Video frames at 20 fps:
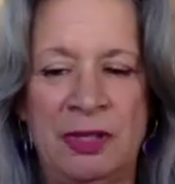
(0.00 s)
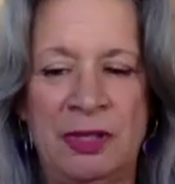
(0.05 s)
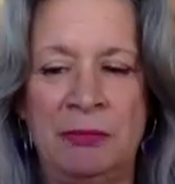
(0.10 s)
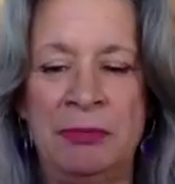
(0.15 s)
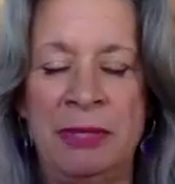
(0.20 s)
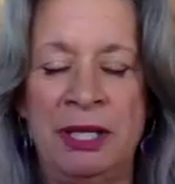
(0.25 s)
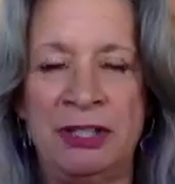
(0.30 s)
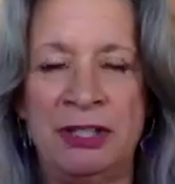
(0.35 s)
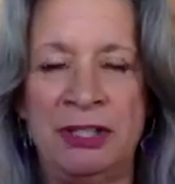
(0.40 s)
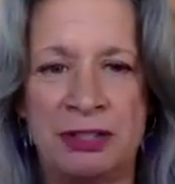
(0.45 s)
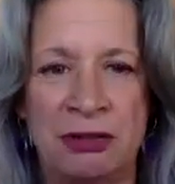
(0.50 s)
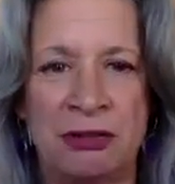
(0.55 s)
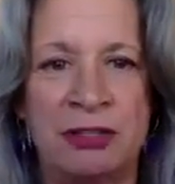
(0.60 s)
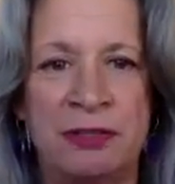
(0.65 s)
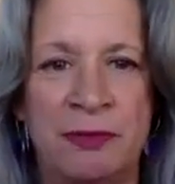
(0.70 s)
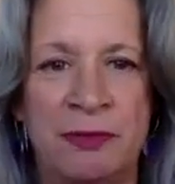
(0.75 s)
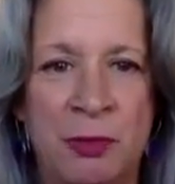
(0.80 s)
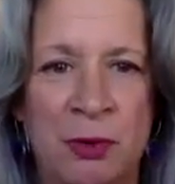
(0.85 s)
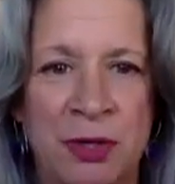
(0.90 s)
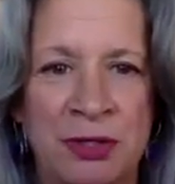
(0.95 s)
ministers of
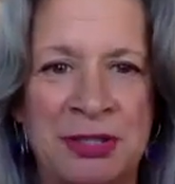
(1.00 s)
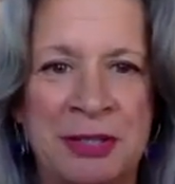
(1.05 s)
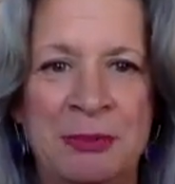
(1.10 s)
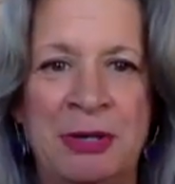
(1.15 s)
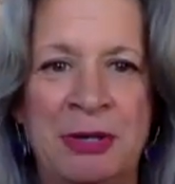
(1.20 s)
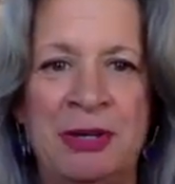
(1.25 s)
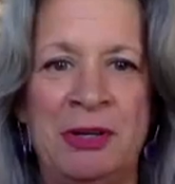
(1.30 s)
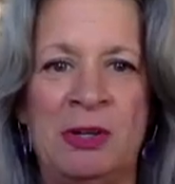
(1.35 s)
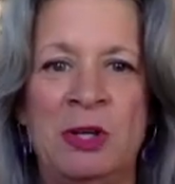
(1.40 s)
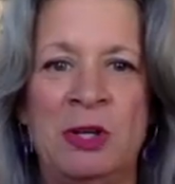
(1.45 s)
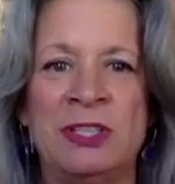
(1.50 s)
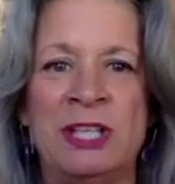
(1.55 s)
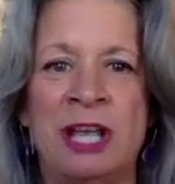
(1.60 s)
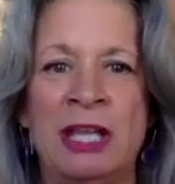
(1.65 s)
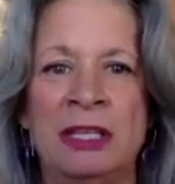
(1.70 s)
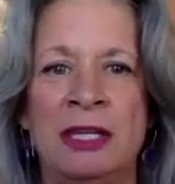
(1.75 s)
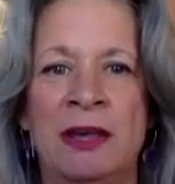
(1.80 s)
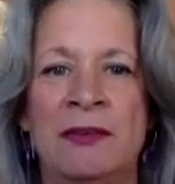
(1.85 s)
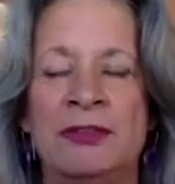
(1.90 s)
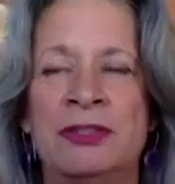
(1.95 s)
A Course in Miracles. I
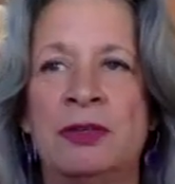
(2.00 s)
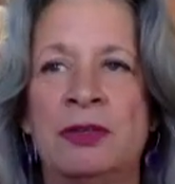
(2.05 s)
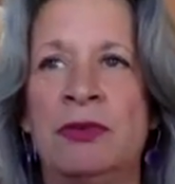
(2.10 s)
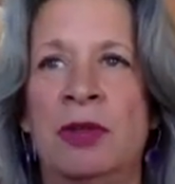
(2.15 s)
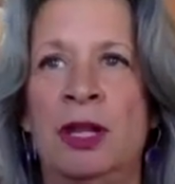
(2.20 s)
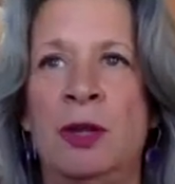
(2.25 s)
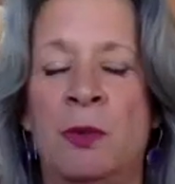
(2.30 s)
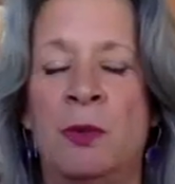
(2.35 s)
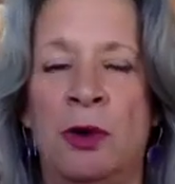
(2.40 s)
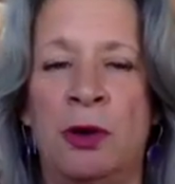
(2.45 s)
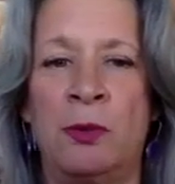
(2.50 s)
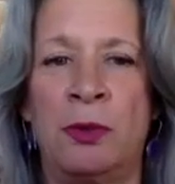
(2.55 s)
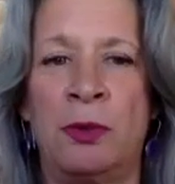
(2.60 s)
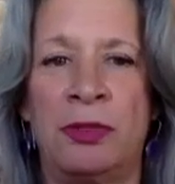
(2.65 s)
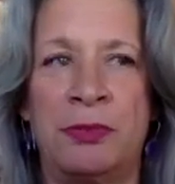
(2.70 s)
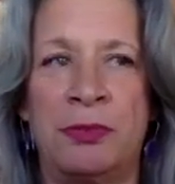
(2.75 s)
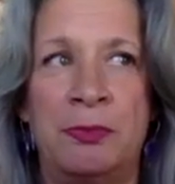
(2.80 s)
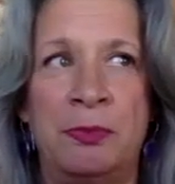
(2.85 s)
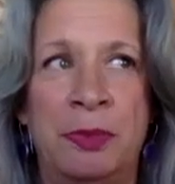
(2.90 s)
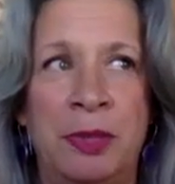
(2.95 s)
love to really work with
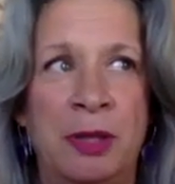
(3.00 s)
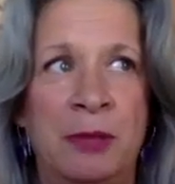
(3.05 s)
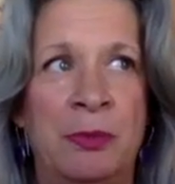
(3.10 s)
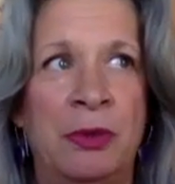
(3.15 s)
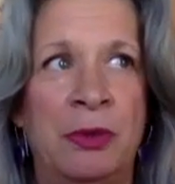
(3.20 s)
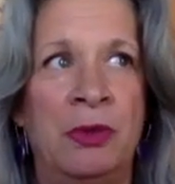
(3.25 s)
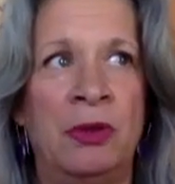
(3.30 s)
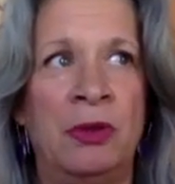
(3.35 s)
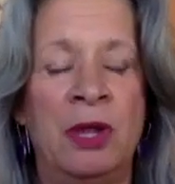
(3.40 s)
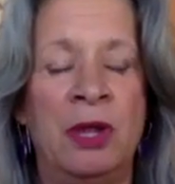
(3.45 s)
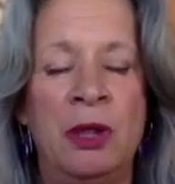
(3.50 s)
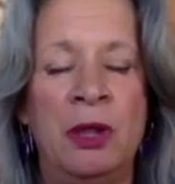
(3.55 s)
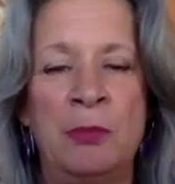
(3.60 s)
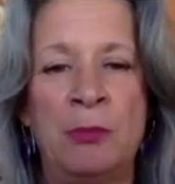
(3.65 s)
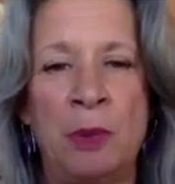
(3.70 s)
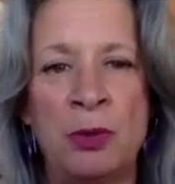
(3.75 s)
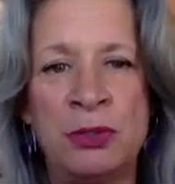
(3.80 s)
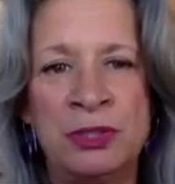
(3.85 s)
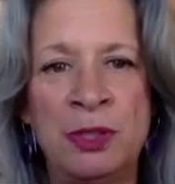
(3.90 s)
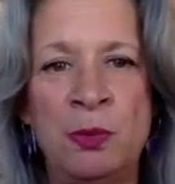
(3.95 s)
people,
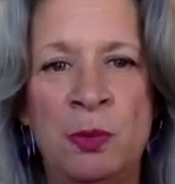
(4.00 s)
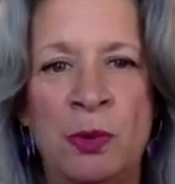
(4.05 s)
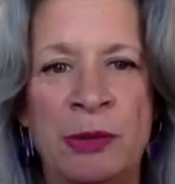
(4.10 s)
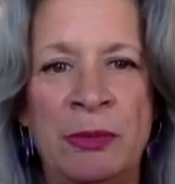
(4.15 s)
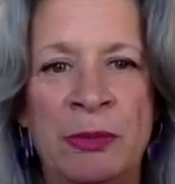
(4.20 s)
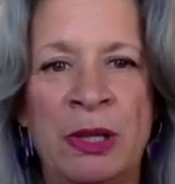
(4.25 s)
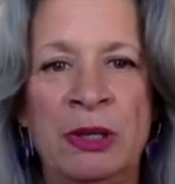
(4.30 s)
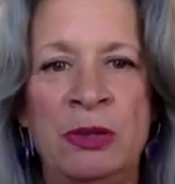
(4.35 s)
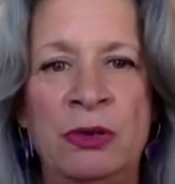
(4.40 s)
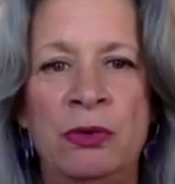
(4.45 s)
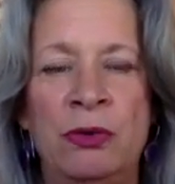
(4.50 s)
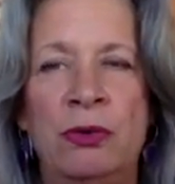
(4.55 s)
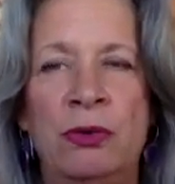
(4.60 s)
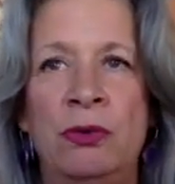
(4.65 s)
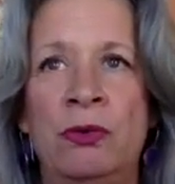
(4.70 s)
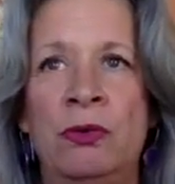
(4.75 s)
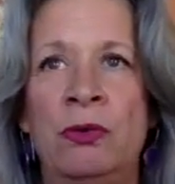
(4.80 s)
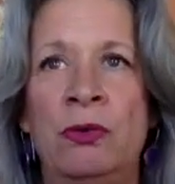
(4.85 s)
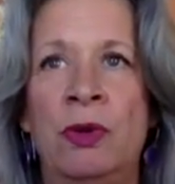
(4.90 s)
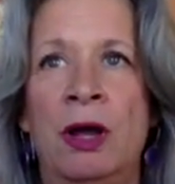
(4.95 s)
mostly women,
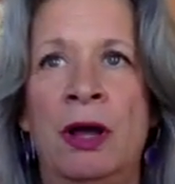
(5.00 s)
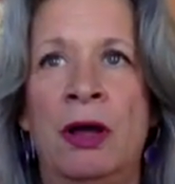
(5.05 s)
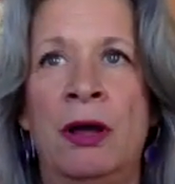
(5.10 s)
who,